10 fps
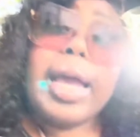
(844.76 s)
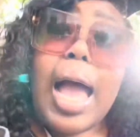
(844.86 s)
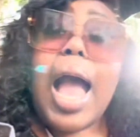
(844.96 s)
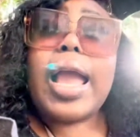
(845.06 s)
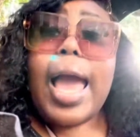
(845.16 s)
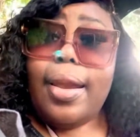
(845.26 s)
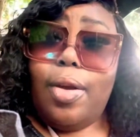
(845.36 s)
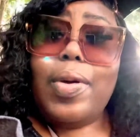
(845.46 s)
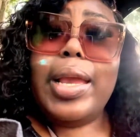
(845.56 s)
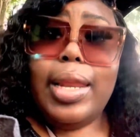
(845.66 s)
I got it
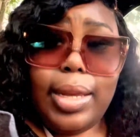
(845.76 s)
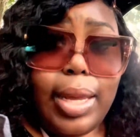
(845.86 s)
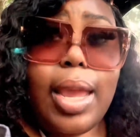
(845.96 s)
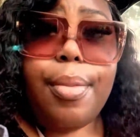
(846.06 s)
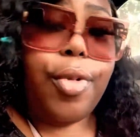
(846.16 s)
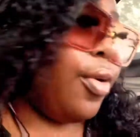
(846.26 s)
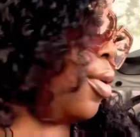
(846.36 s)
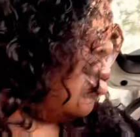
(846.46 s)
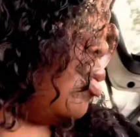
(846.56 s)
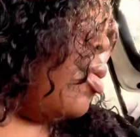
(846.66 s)
on Candid Camera.
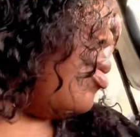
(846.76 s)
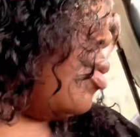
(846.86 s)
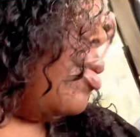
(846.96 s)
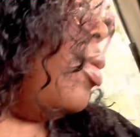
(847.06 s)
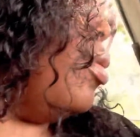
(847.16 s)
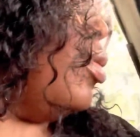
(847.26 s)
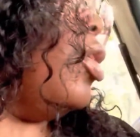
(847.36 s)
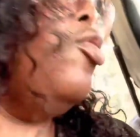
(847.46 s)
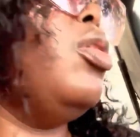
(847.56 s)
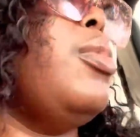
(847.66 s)

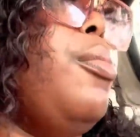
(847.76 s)
Can you get my